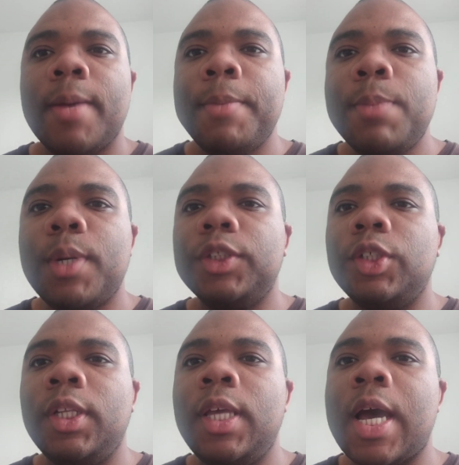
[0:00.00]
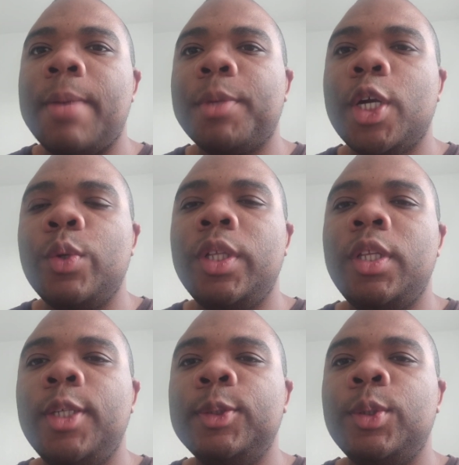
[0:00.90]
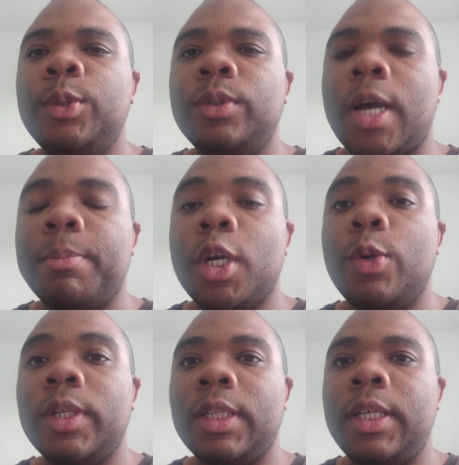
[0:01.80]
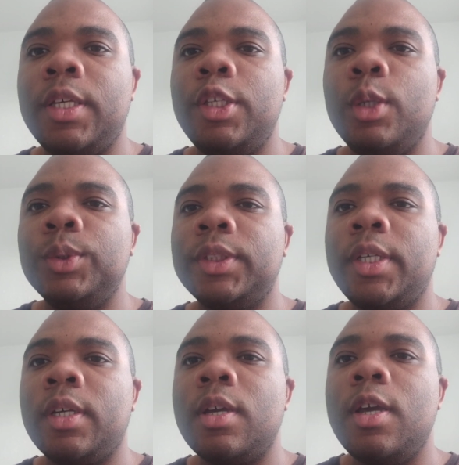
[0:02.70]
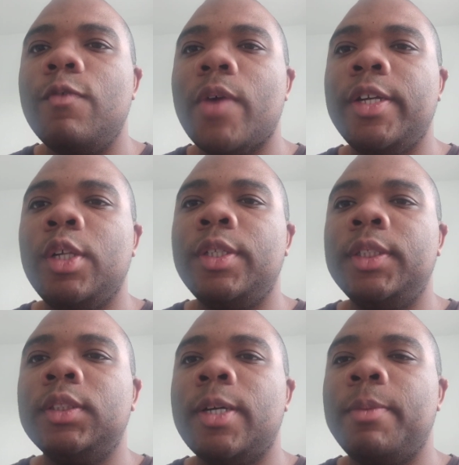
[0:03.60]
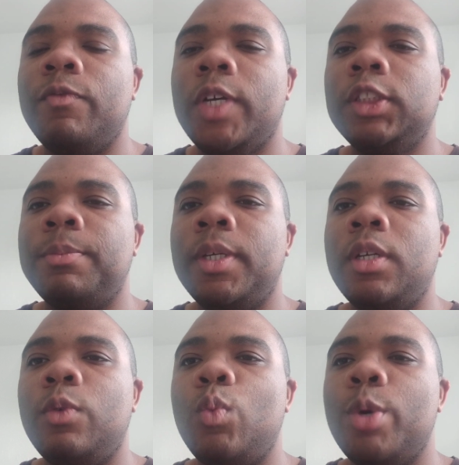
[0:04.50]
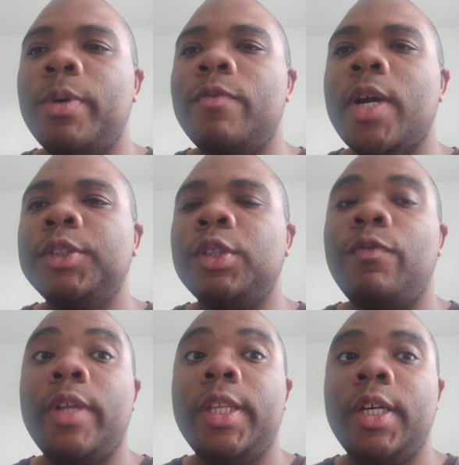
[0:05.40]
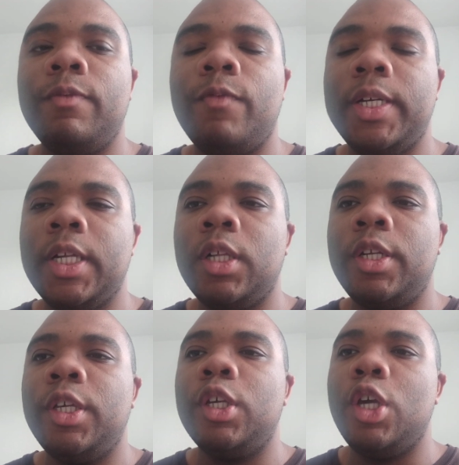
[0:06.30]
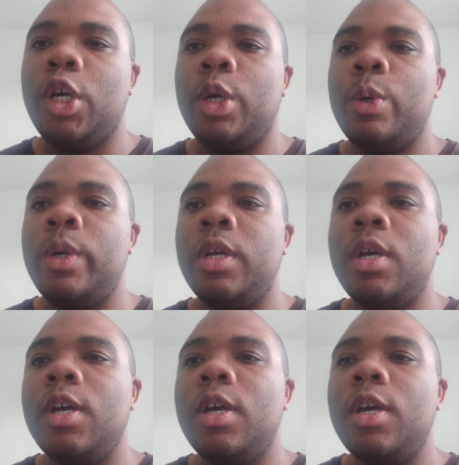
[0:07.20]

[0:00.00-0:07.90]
Me personally, I'm currently using Fidelity's investment robo advisor for the Fidelity Go